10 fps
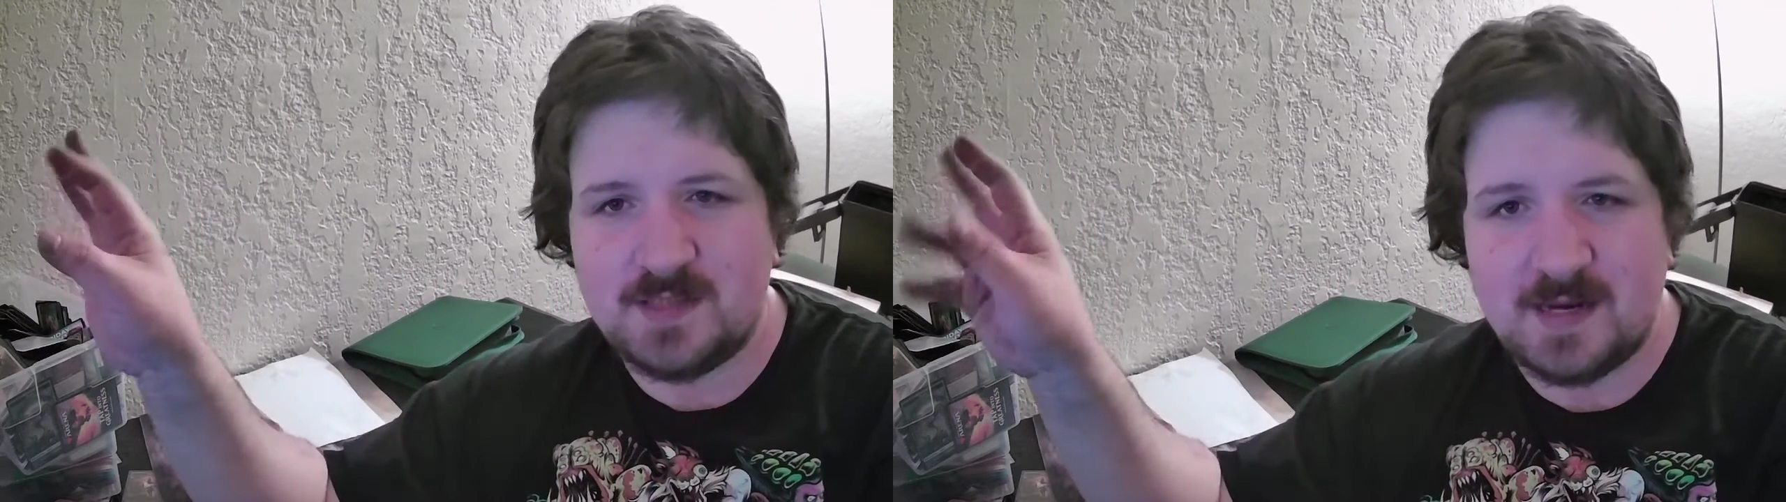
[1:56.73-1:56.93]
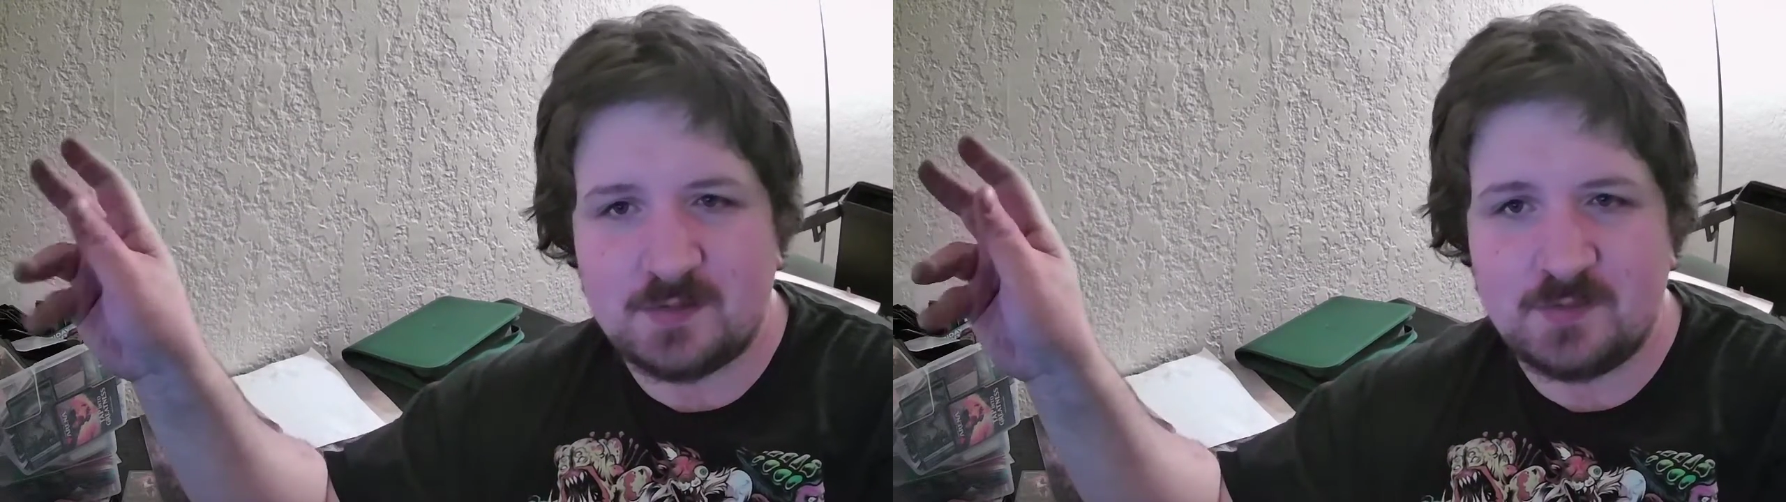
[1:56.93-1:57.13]

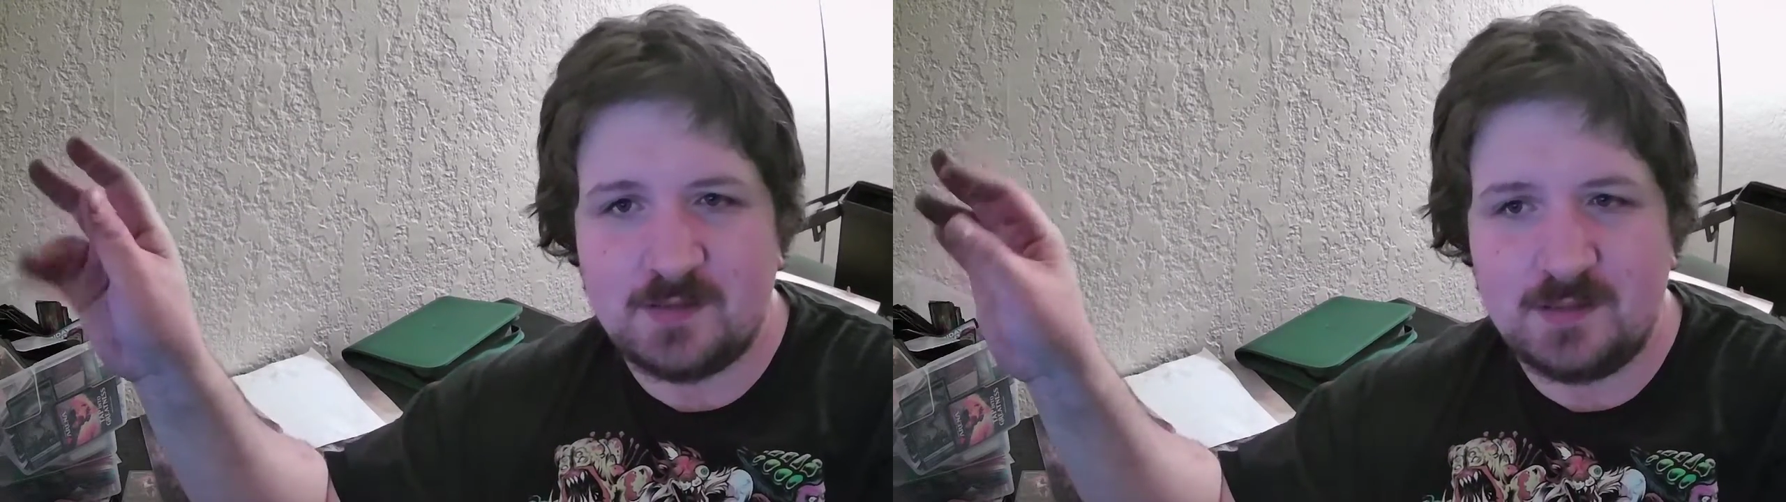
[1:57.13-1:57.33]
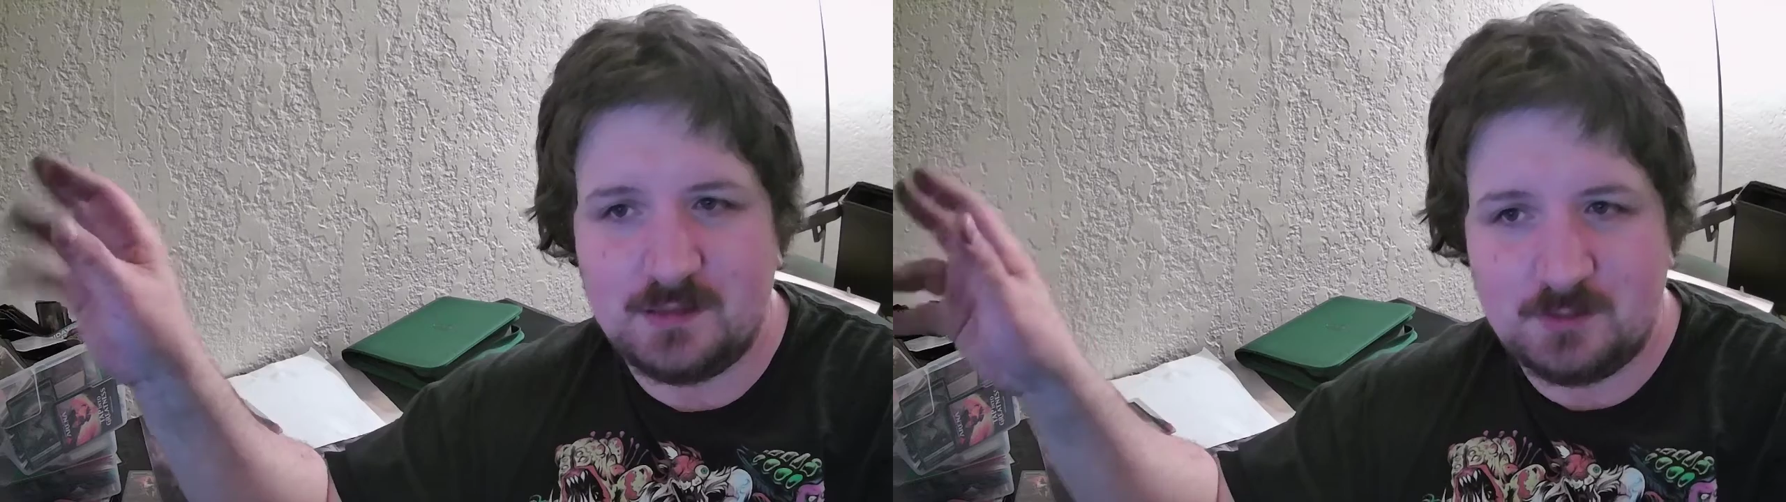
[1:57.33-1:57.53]
actually
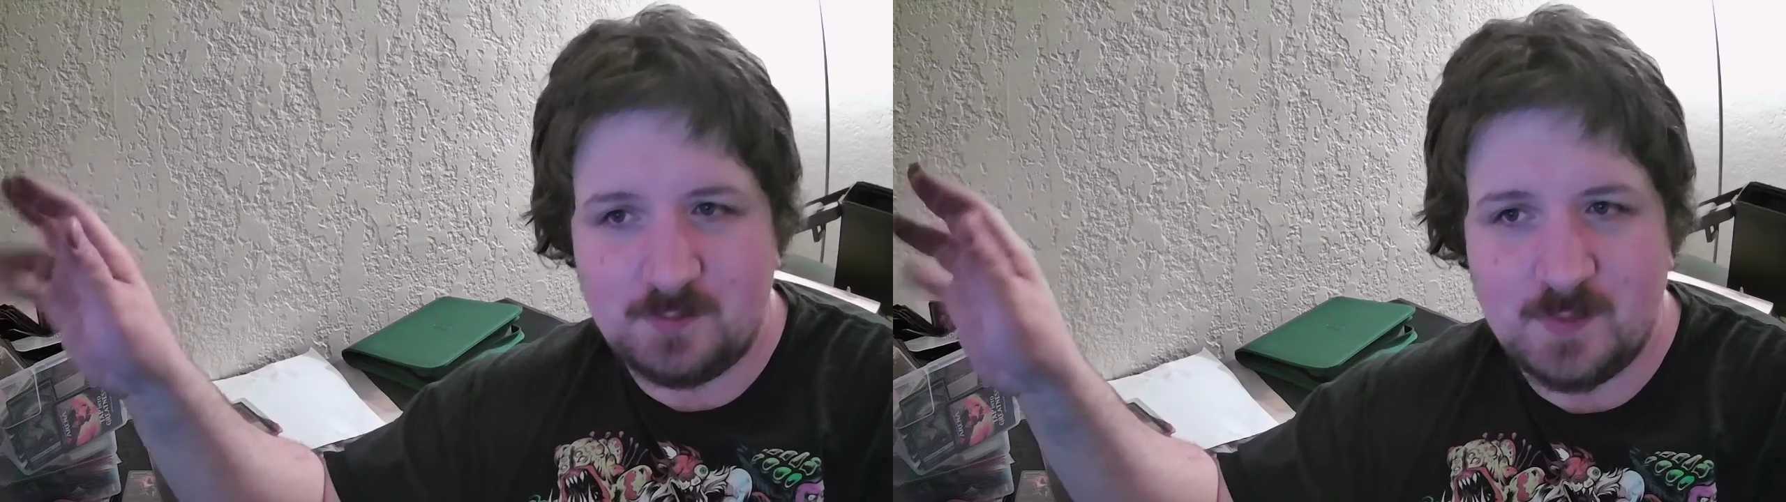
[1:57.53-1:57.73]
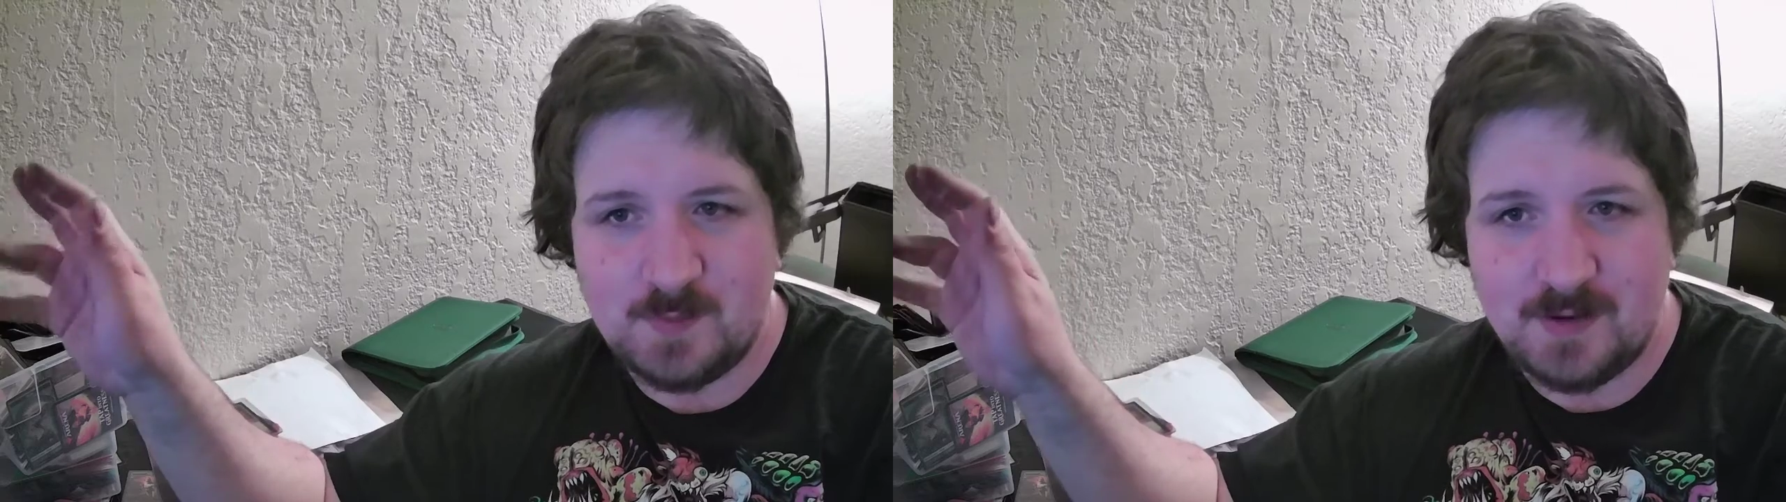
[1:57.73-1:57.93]
a little
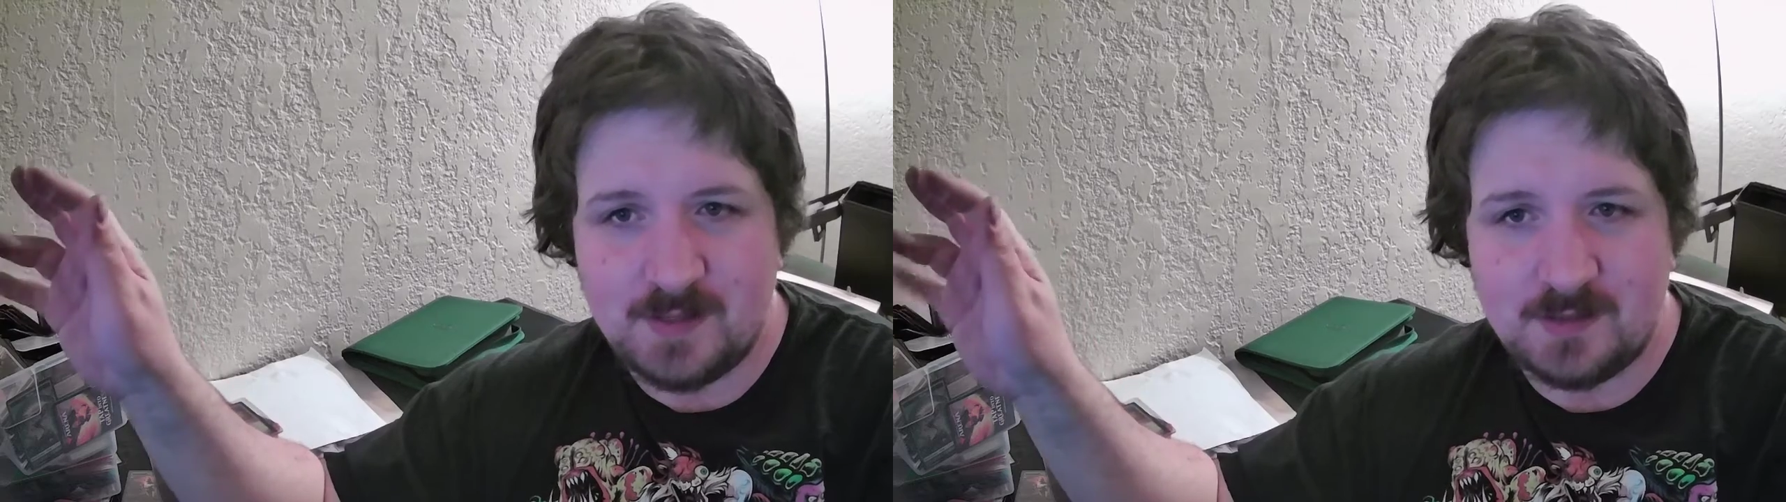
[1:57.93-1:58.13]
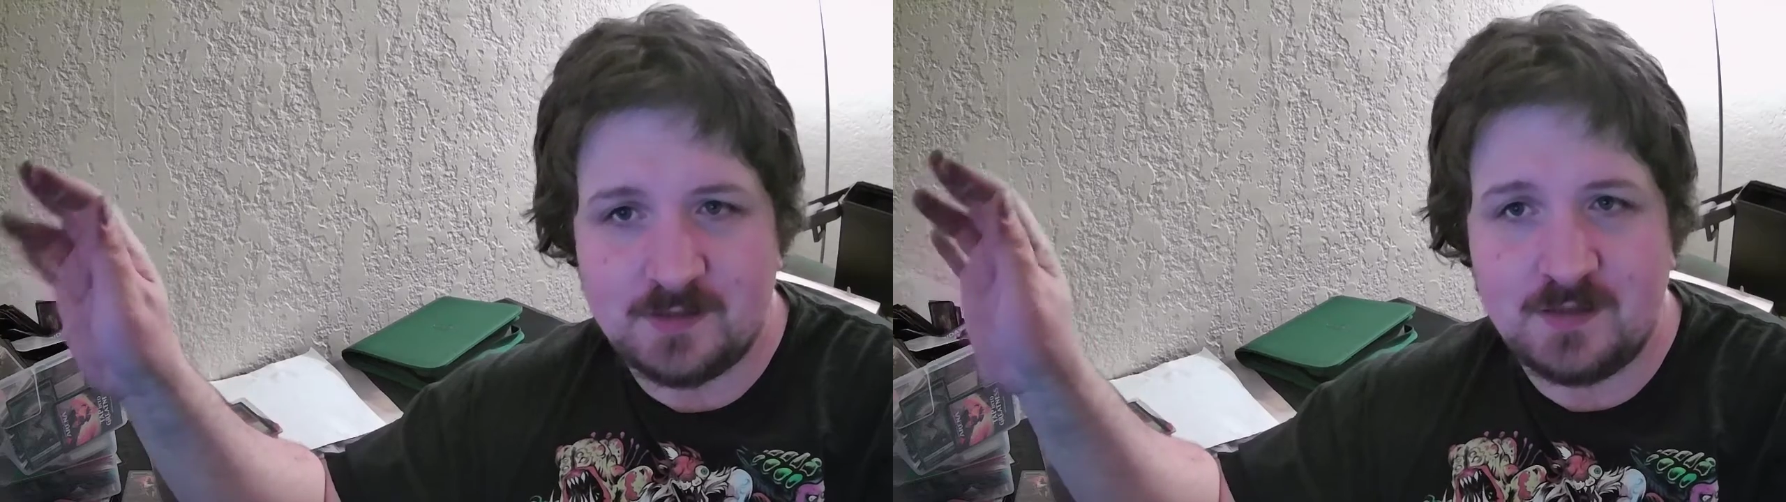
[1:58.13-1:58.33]
bit
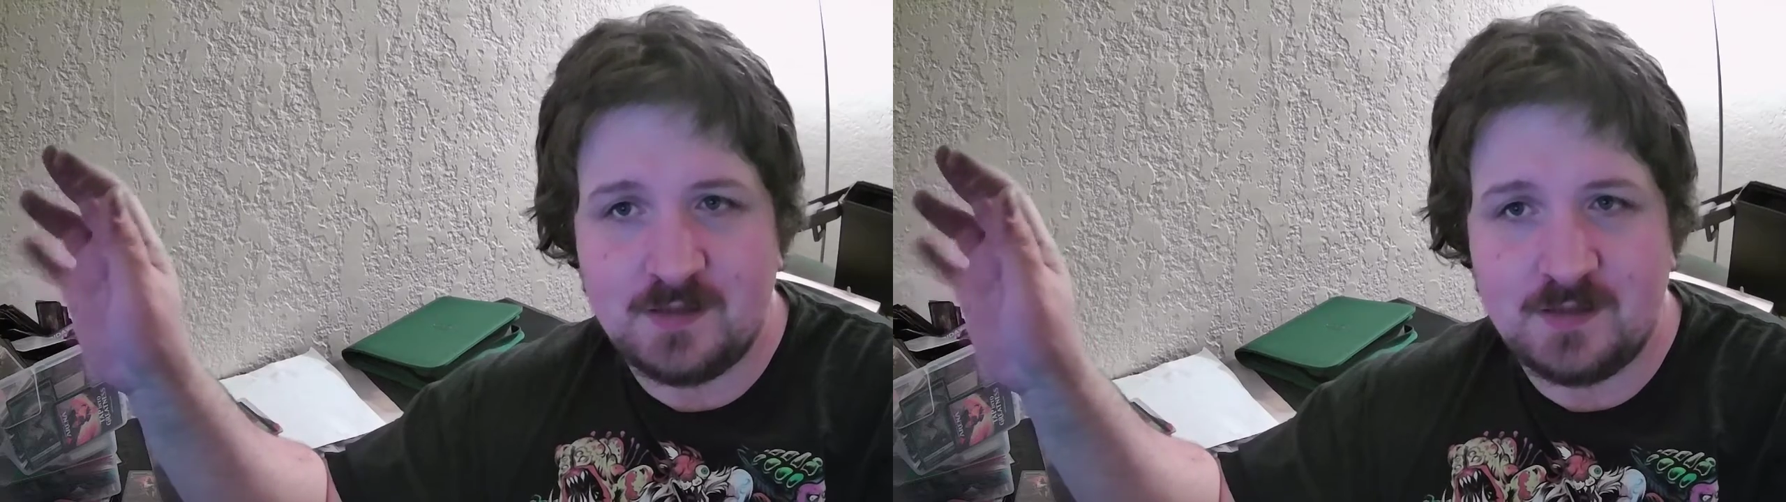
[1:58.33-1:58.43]
better